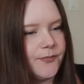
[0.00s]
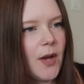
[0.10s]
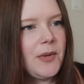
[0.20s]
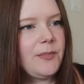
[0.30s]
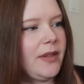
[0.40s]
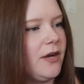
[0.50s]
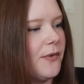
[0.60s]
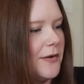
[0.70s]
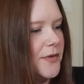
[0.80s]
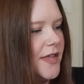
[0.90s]
I'm gonna play
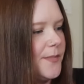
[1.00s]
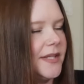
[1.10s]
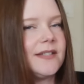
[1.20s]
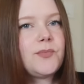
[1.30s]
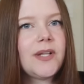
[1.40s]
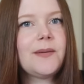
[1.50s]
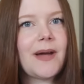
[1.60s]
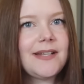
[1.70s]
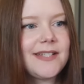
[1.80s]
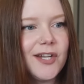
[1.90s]
around with it, but that's really
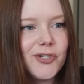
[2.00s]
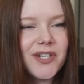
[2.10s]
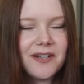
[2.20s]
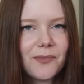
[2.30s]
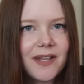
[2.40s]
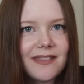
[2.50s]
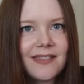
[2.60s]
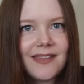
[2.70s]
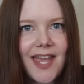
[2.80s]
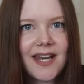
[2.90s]
my intention with
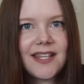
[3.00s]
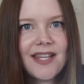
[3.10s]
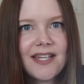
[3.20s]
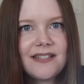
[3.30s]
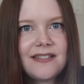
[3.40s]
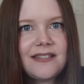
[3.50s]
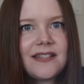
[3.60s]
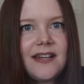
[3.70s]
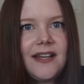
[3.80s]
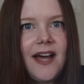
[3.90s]
getting this.